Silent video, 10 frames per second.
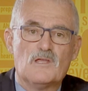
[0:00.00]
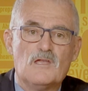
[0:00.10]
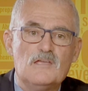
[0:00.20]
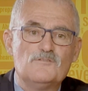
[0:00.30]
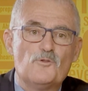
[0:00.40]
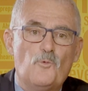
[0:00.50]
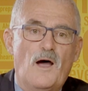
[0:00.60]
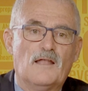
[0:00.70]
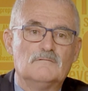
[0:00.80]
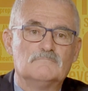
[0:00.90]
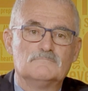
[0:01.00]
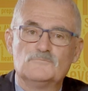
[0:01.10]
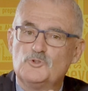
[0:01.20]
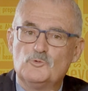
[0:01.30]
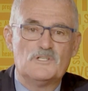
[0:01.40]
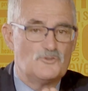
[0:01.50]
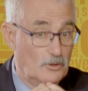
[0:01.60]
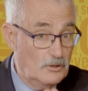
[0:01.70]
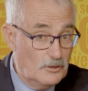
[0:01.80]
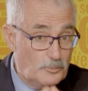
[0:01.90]
He's the one to which
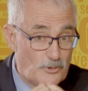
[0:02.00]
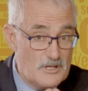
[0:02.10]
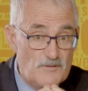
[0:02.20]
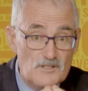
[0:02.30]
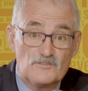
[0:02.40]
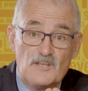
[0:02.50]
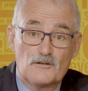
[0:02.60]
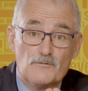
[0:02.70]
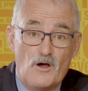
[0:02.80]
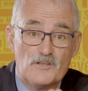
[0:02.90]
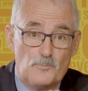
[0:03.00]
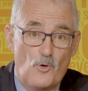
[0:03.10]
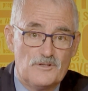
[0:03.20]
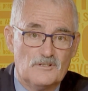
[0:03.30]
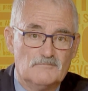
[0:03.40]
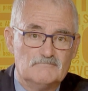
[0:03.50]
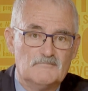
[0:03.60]
all previous sacrifice pointed.